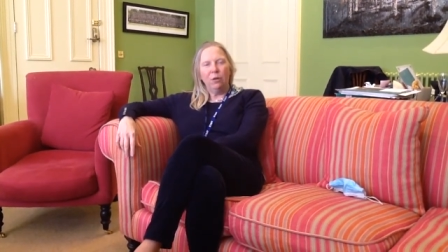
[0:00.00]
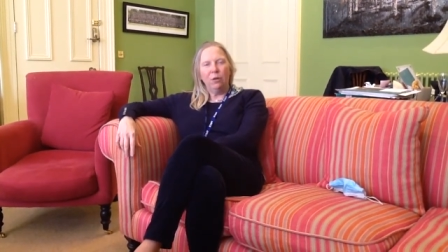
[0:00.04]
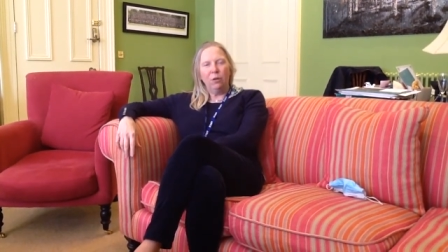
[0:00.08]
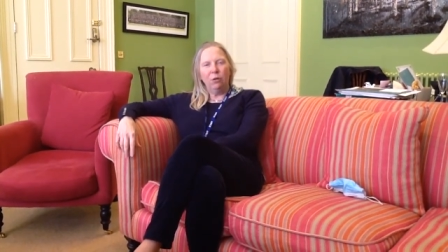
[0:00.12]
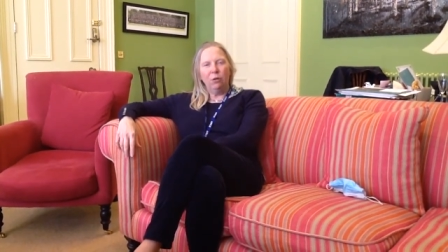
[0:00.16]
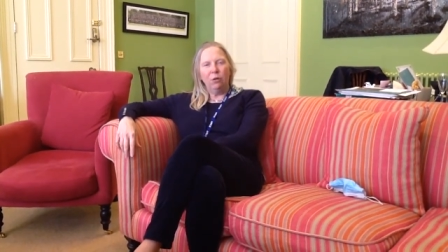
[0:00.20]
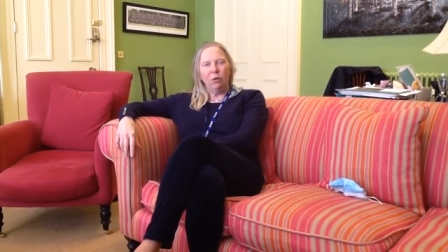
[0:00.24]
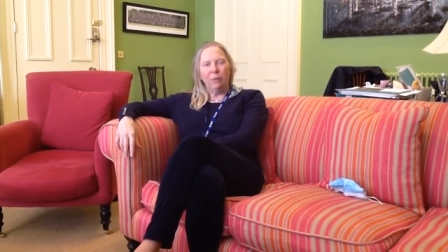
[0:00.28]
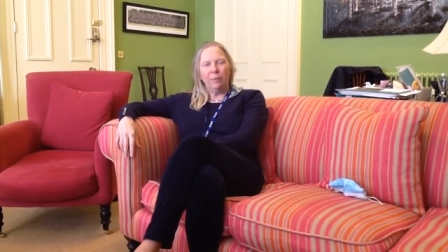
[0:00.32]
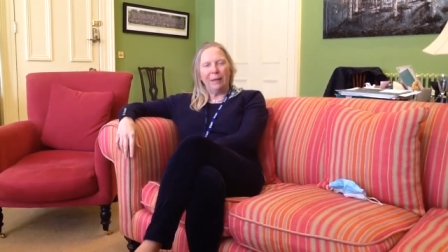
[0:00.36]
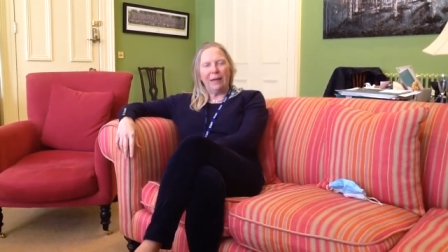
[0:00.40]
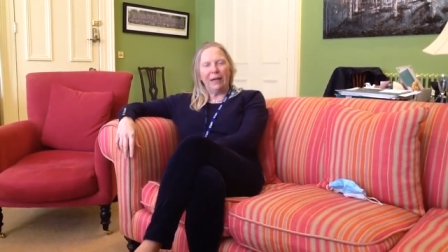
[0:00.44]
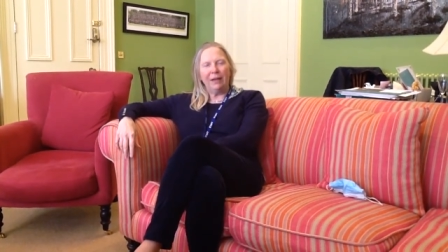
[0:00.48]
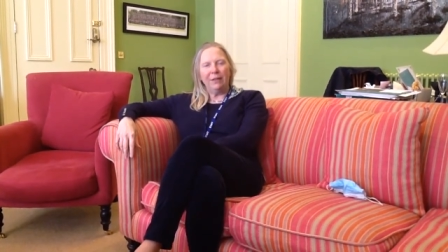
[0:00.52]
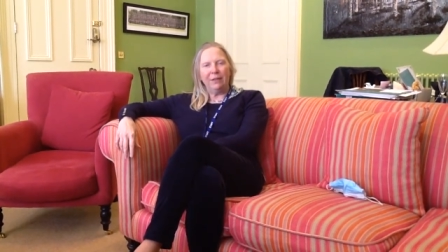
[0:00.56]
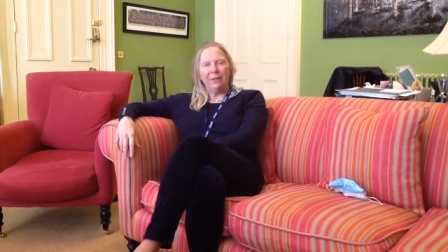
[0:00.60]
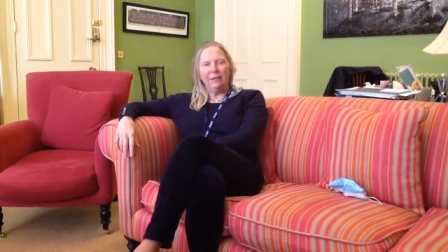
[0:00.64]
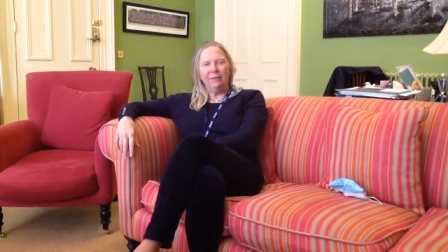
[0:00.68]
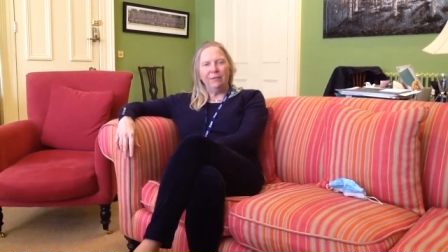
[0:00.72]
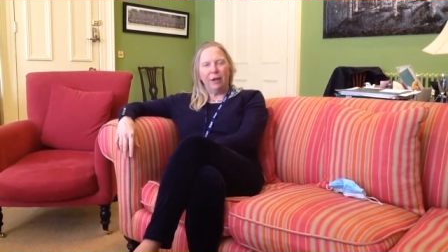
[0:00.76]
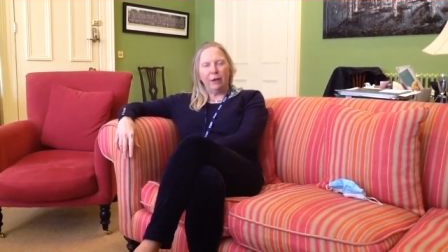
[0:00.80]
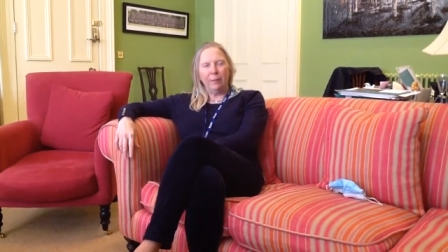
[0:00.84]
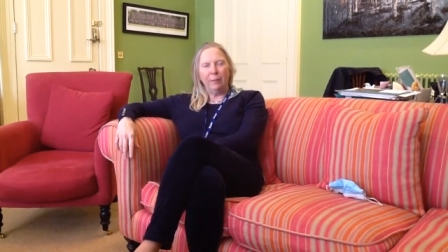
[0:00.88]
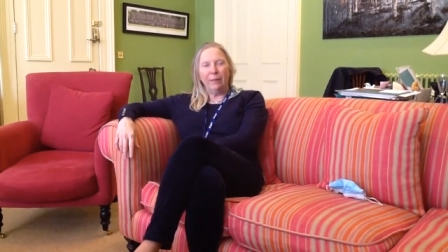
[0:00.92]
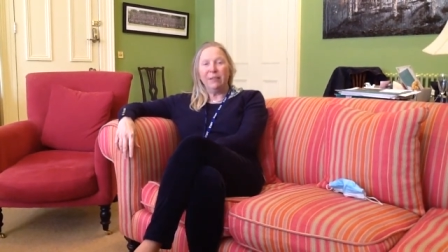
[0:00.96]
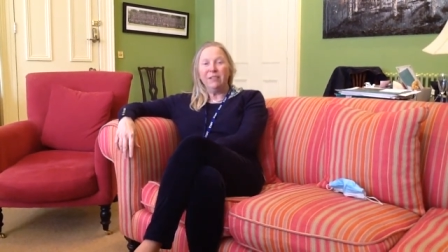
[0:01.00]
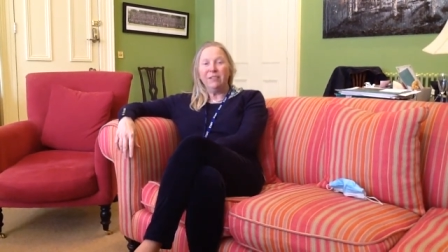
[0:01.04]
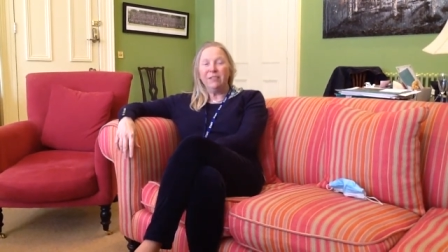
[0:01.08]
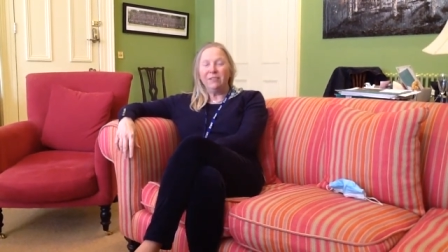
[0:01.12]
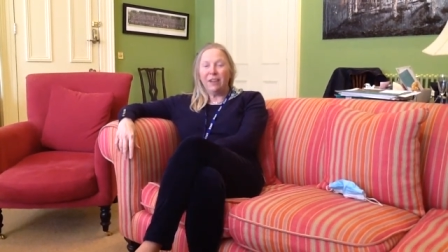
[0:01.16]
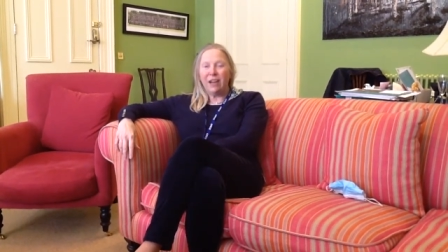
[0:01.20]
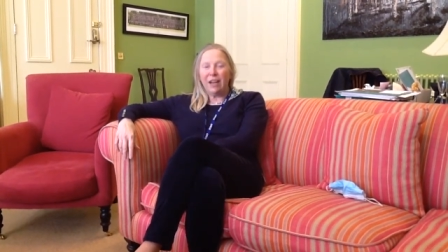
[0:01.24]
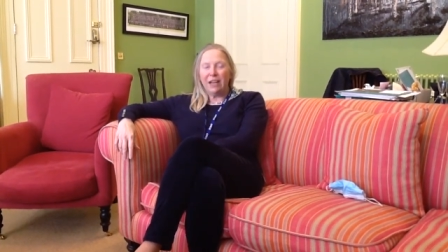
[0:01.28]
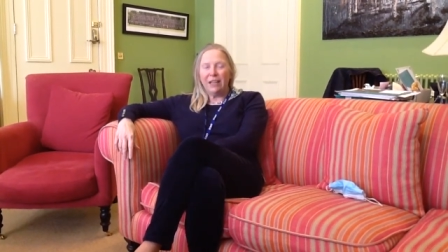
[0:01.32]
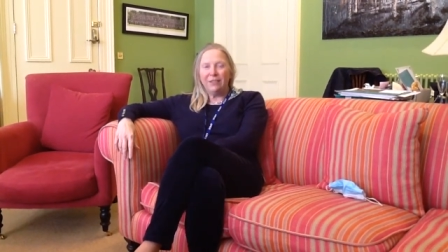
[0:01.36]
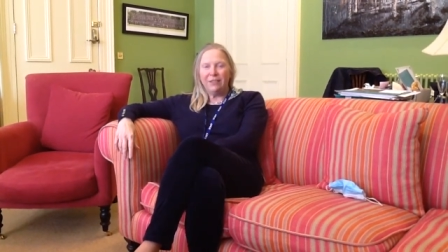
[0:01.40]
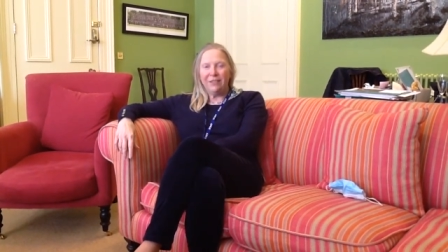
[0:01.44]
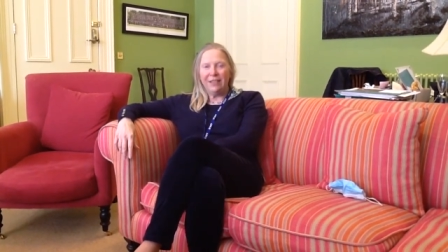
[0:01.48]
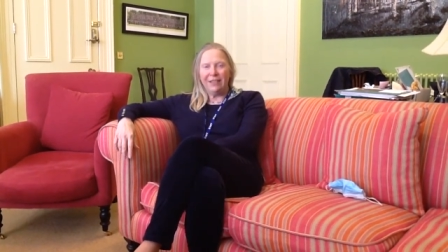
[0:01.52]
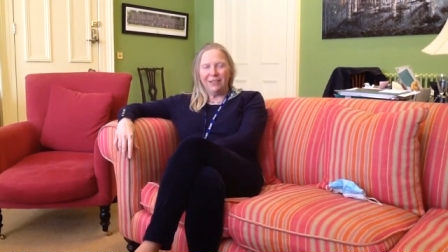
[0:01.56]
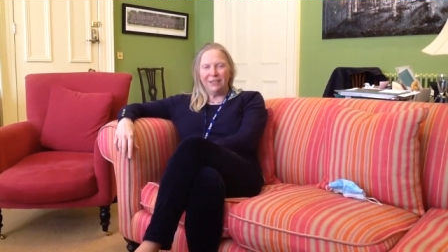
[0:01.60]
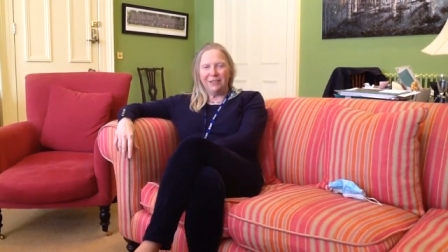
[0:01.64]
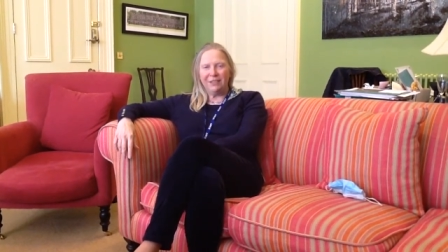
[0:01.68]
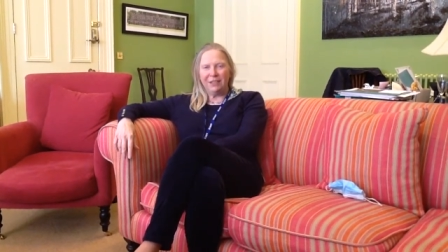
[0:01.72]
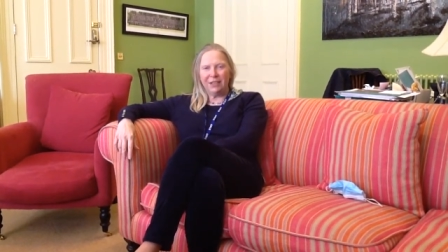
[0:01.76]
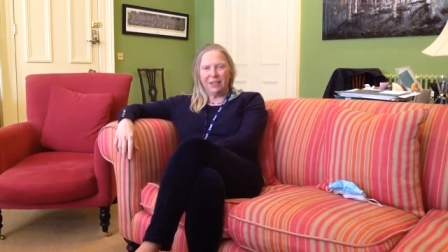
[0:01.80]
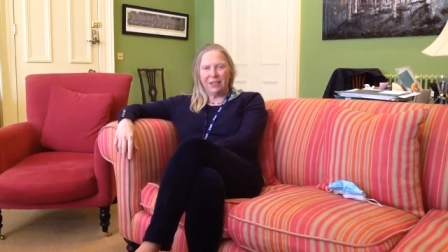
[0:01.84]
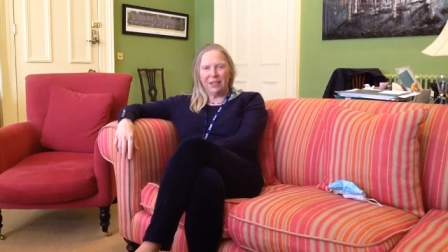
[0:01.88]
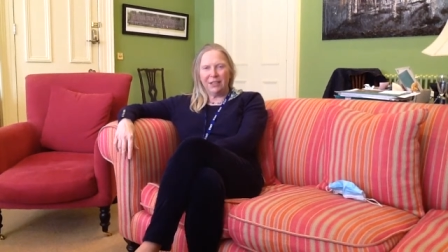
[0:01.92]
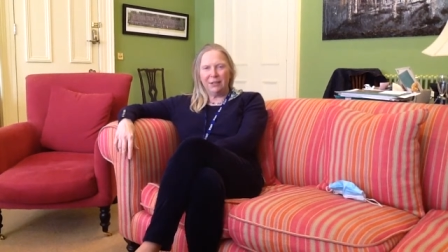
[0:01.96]
all about the environment five
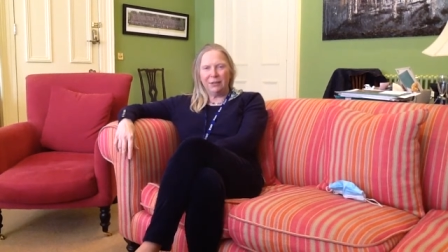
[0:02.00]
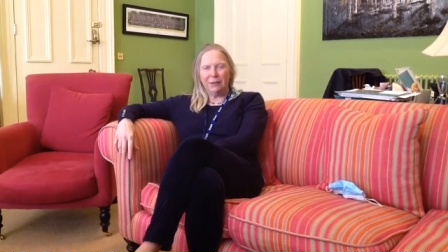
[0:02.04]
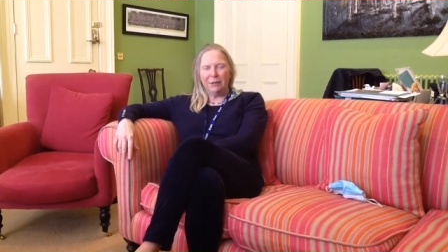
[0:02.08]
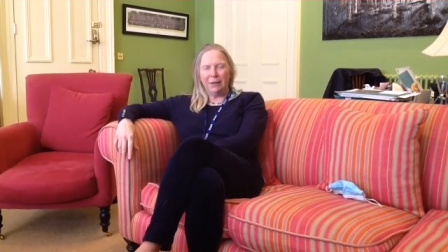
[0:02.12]
years ago.